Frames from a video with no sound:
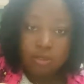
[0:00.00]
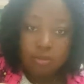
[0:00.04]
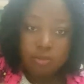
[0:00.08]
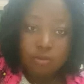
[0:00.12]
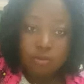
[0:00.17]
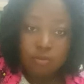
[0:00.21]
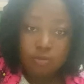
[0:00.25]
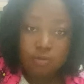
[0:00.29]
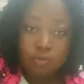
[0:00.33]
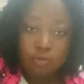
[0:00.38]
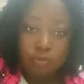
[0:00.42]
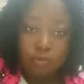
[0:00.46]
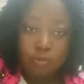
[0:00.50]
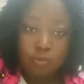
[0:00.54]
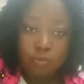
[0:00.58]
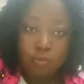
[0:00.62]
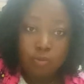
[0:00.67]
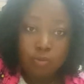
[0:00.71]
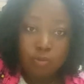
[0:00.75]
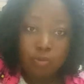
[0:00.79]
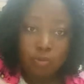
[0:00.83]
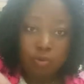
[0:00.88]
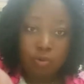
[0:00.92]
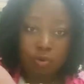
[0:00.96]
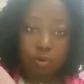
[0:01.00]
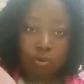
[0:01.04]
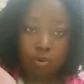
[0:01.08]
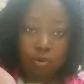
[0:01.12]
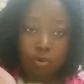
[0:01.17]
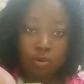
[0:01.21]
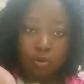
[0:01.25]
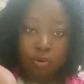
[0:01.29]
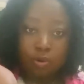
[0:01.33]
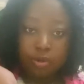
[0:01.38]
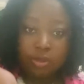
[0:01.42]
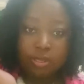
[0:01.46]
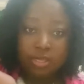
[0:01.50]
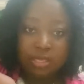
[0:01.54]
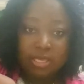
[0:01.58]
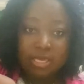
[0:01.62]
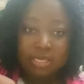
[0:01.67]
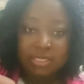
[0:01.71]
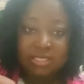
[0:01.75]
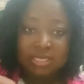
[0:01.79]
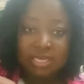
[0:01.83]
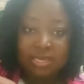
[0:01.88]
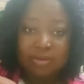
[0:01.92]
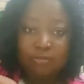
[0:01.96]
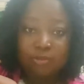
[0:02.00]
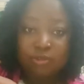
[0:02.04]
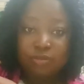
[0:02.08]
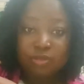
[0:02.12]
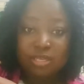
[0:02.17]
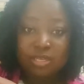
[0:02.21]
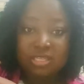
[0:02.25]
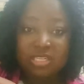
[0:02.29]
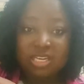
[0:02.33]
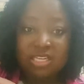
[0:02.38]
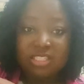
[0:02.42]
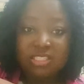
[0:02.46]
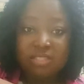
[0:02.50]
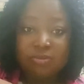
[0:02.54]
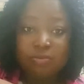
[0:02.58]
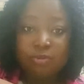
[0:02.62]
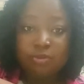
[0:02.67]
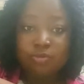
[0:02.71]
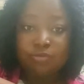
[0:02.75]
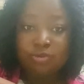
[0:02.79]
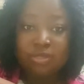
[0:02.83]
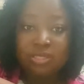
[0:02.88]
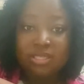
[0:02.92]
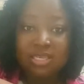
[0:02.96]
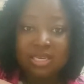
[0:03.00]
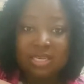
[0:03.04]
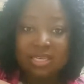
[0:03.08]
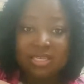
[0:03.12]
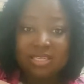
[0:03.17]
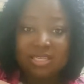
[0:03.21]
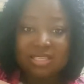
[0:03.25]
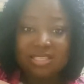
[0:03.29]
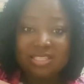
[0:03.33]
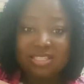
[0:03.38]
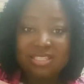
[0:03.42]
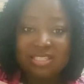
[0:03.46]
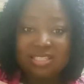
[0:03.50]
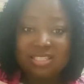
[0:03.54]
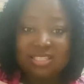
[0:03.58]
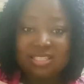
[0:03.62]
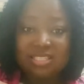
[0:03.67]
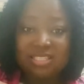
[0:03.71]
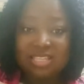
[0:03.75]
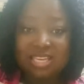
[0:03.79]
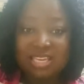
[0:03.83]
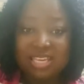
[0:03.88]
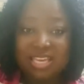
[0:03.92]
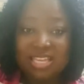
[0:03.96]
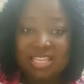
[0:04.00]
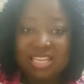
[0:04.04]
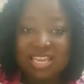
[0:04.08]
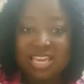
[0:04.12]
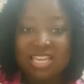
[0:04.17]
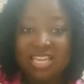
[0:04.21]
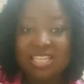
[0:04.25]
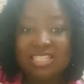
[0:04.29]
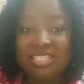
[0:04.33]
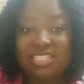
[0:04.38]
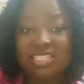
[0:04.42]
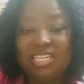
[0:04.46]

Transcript: So the sec a junction between the second and